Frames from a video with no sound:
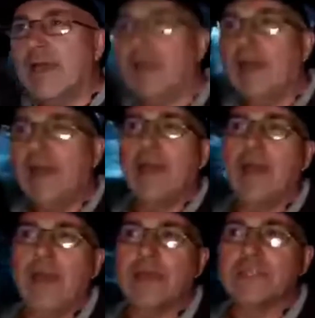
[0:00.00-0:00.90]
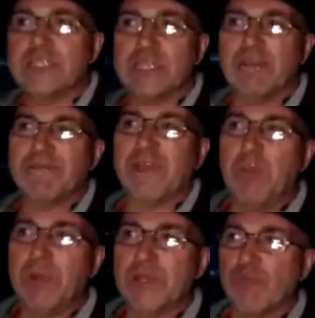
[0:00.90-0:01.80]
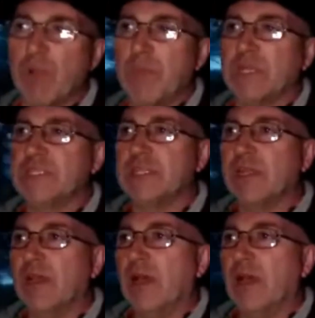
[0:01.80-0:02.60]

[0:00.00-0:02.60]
a couple of the rubbers need